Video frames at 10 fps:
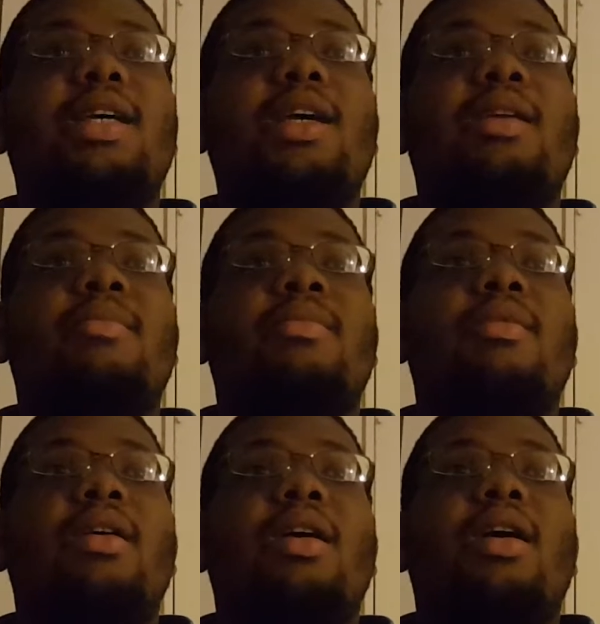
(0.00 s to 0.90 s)
team
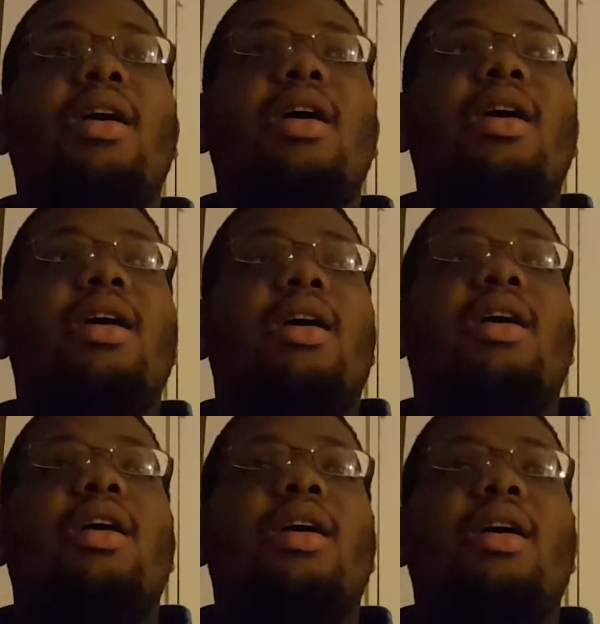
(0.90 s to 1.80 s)

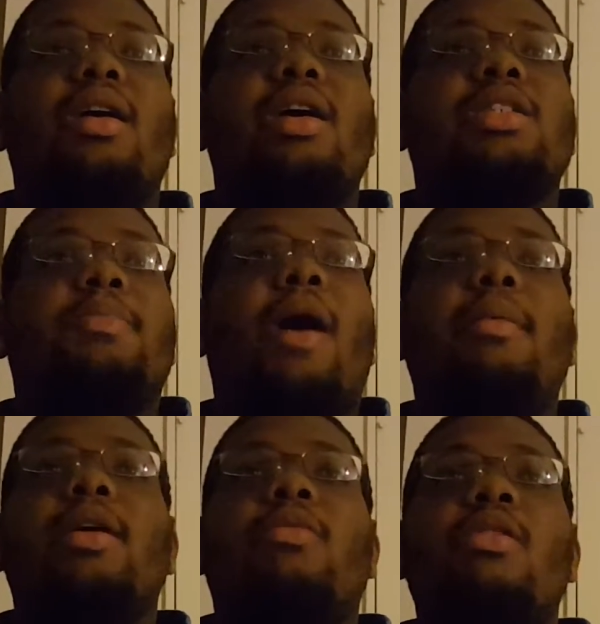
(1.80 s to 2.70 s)
is
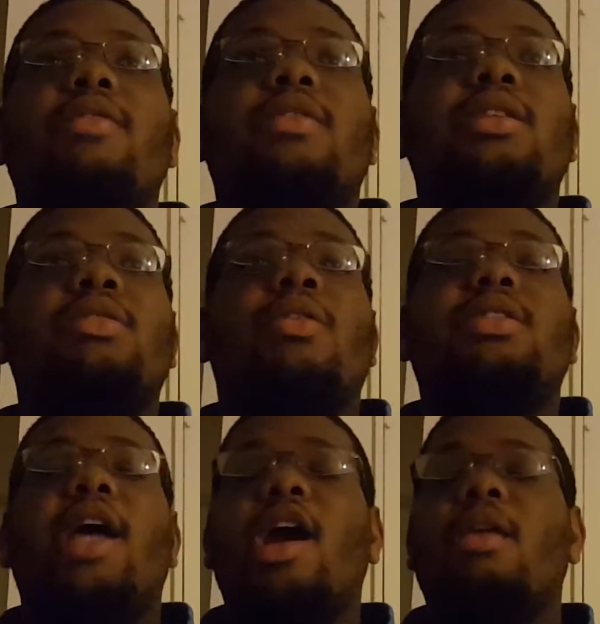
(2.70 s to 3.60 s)
probably equivalent to a
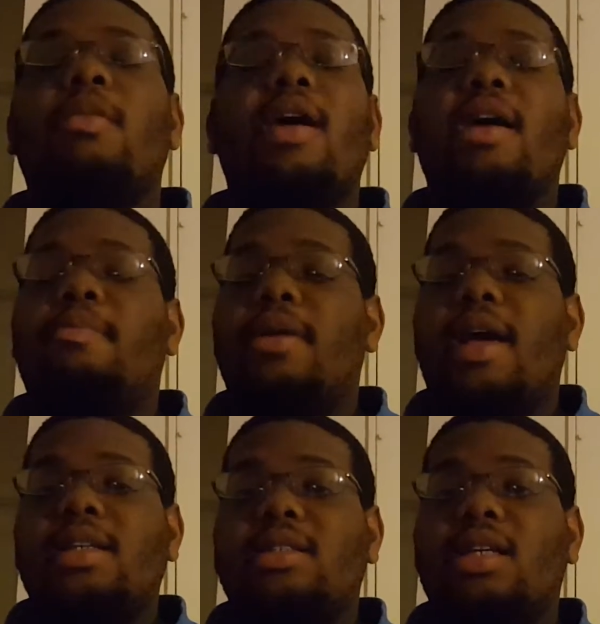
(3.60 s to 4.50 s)
terrible
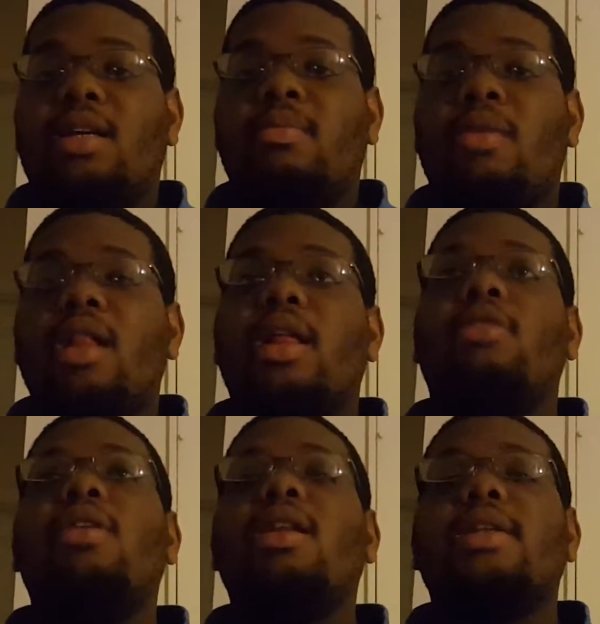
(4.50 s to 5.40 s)
FBS team. Like,
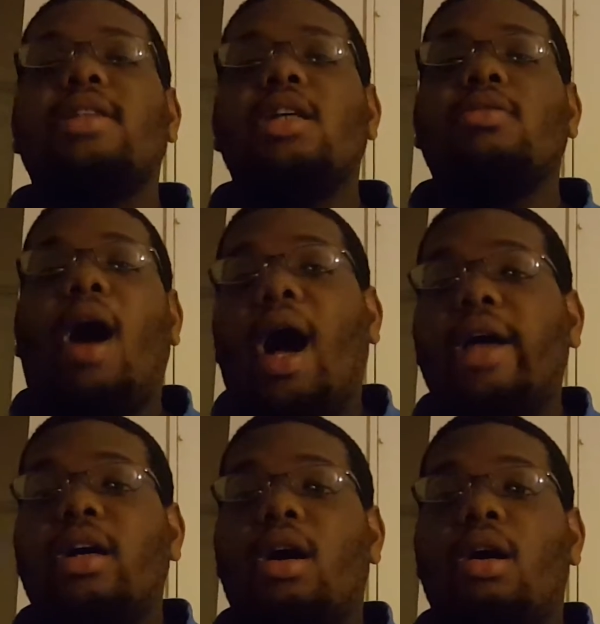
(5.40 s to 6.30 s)
you cannot schedule
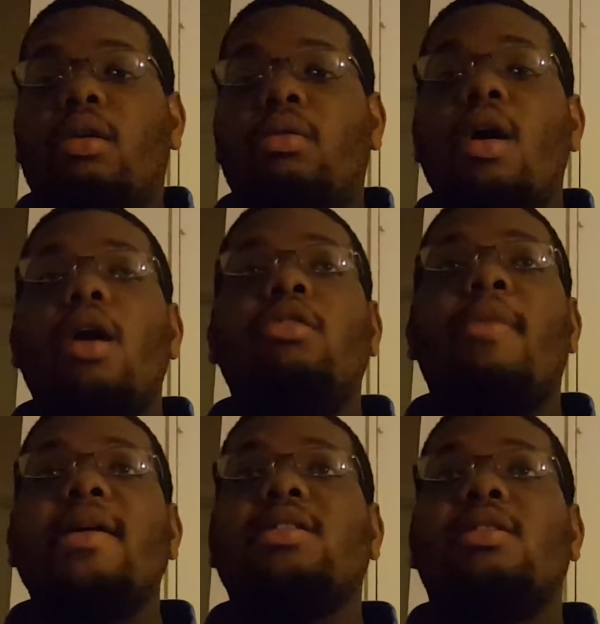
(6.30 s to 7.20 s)
Idaho, New
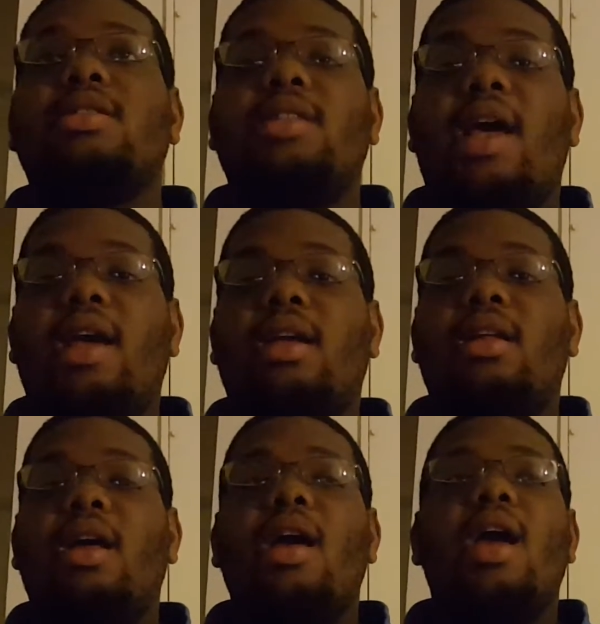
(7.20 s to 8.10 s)
Mexico
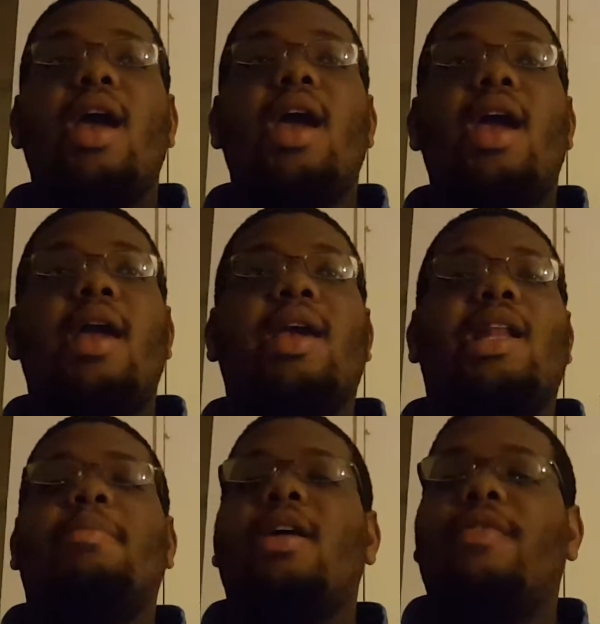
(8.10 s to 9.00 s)
State, and get
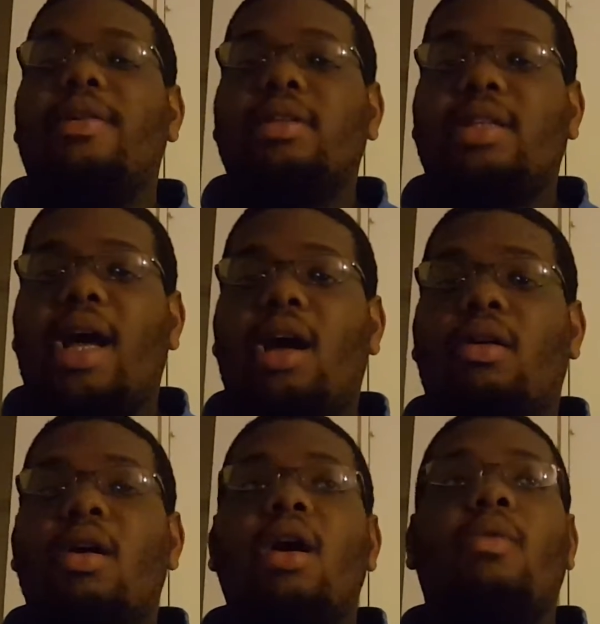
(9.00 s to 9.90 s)
the benefit of the
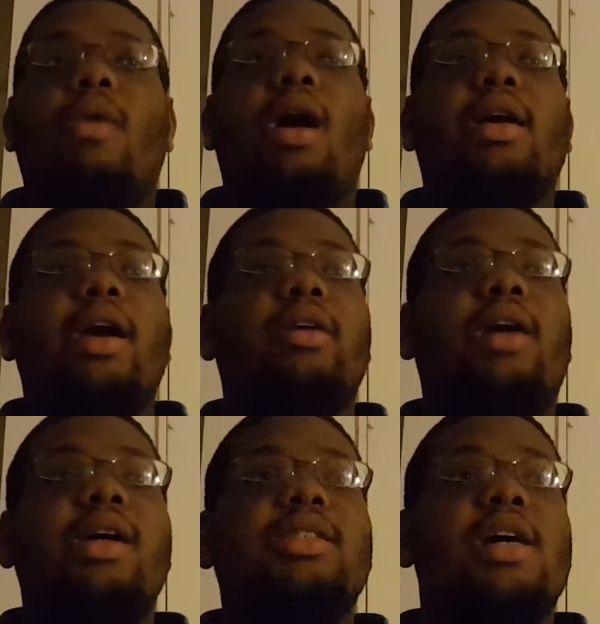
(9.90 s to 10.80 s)
doubt, while
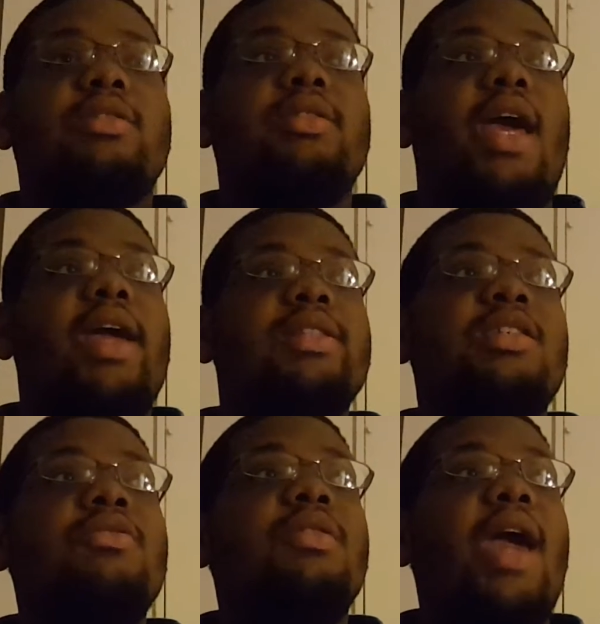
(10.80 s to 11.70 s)
Carolina schedules
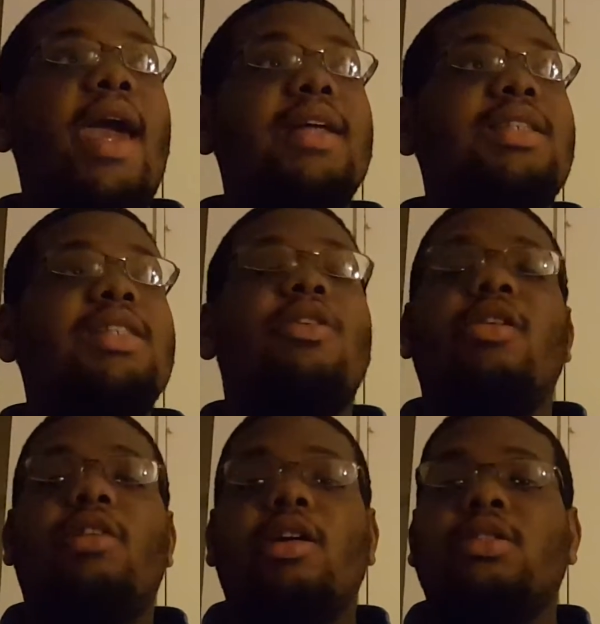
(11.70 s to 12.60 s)
A&T's only
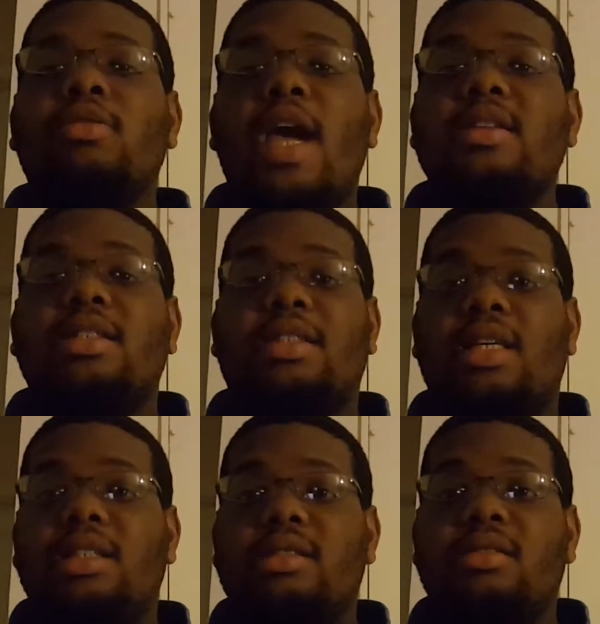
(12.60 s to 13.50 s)
lost 2 games this
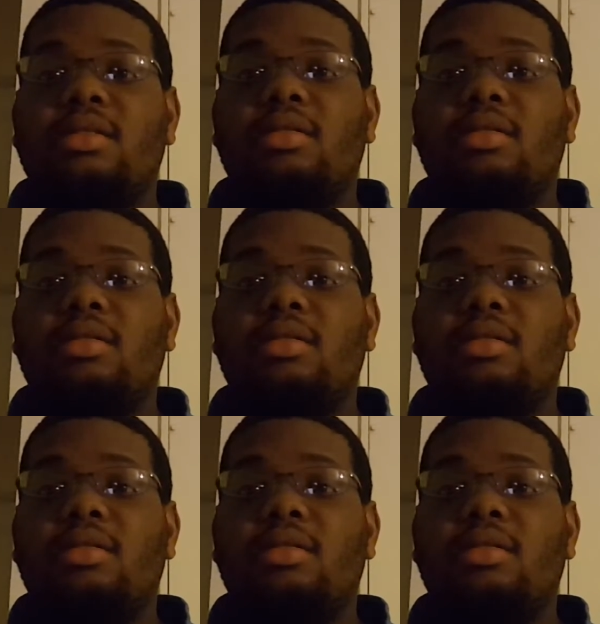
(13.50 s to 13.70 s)
season,